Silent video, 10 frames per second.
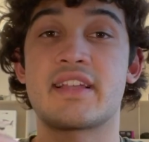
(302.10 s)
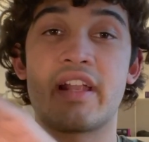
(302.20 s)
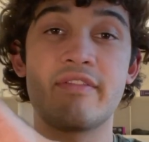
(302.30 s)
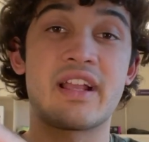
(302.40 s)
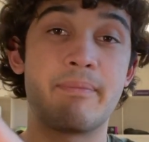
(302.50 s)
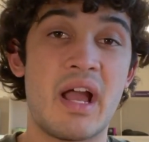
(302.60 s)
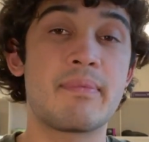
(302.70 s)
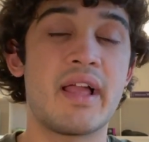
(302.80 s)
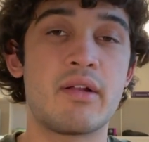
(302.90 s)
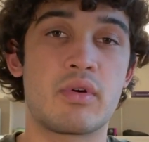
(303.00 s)
kind of like a
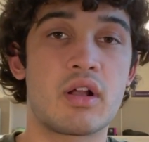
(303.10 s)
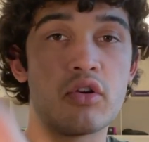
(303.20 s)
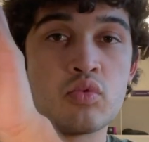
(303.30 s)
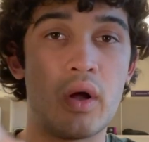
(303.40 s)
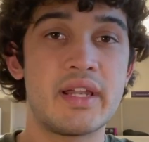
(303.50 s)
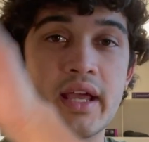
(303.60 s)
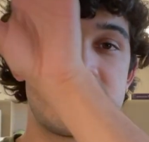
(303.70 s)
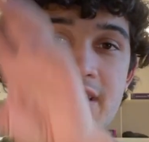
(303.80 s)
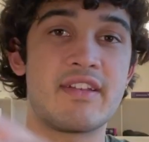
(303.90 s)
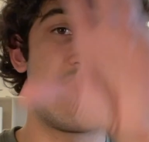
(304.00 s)
pipeline where it goes 1 day,
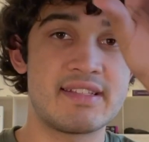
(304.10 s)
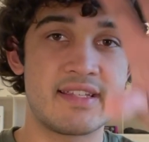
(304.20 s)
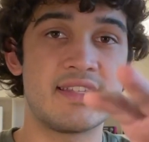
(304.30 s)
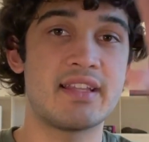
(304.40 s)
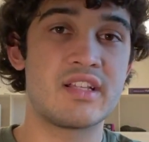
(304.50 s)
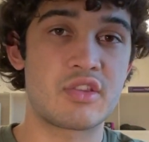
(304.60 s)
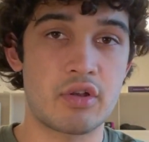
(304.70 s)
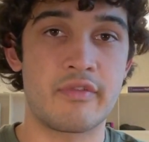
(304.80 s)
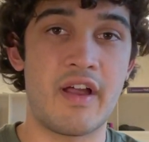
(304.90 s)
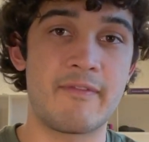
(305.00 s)
7 days, 16 days,
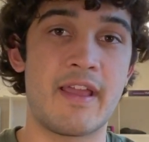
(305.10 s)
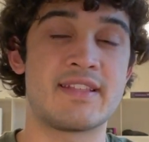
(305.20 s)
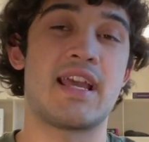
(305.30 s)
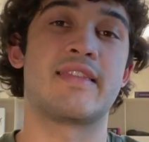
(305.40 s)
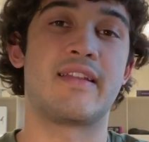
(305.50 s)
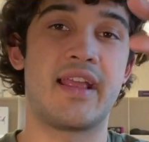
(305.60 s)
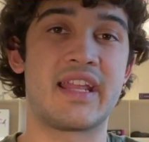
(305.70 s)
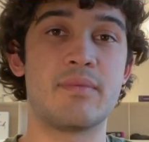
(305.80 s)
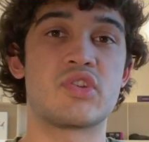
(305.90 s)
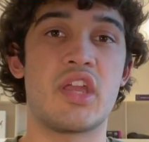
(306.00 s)
35 days, and the
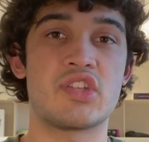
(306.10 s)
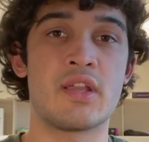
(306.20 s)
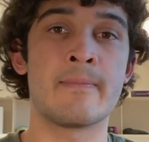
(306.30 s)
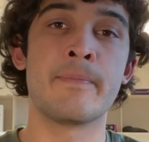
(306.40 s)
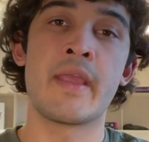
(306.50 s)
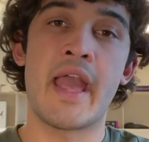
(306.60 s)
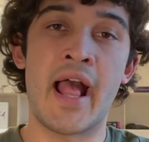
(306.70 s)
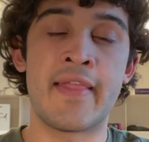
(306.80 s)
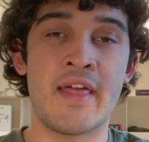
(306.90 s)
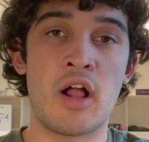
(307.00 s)
date keeps changing.
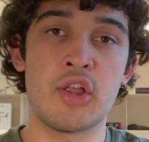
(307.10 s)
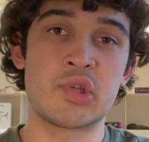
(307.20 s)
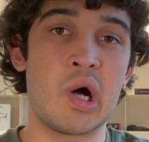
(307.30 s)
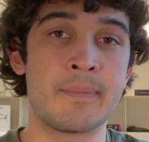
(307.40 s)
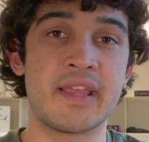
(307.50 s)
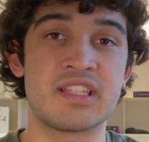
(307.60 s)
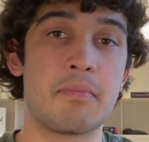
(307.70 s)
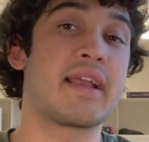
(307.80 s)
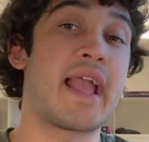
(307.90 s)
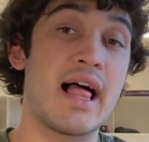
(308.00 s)
And that also updates
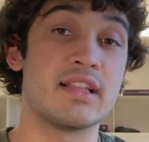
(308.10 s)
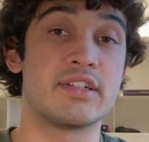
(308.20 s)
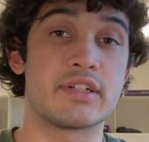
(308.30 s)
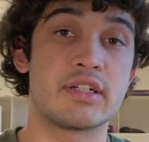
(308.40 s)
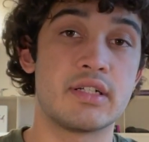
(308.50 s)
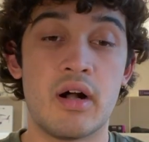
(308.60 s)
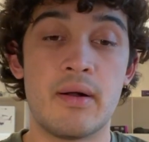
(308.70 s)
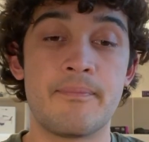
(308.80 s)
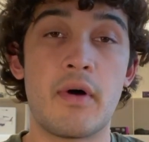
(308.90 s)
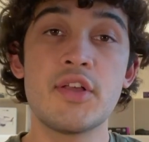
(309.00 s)
my calendar.
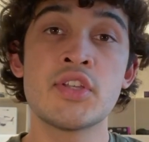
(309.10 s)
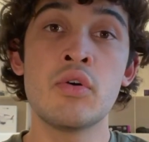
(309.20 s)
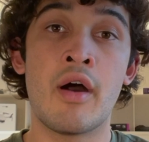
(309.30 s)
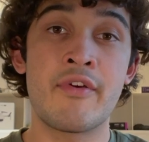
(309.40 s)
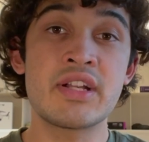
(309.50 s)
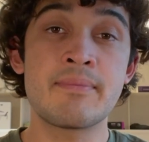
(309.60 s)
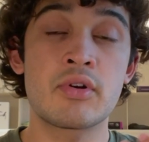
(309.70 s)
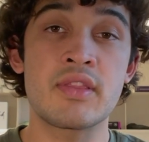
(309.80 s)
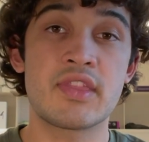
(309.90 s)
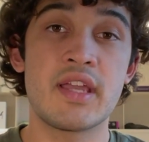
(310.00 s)
Also, a very
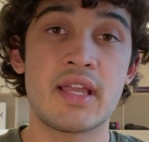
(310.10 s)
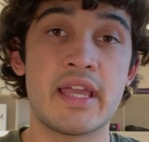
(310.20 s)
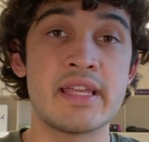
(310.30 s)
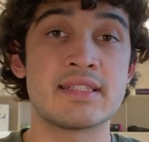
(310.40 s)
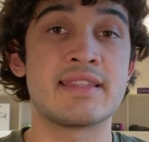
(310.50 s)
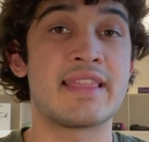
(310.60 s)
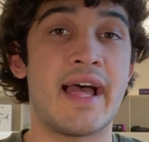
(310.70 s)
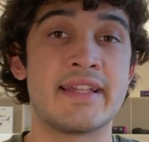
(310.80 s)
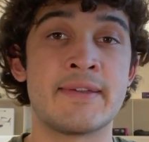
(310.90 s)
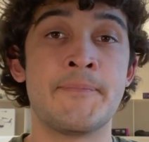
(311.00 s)
important thing is
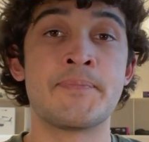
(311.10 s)
that